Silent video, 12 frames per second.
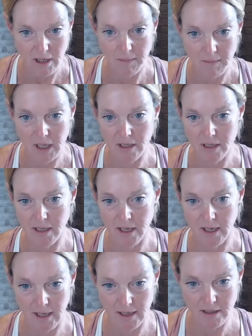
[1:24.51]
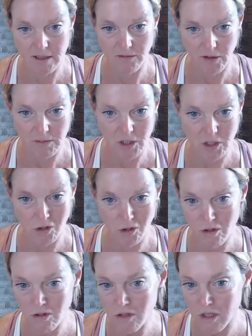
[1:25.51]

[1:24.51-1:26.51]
because, again, it's a pharmaceutical.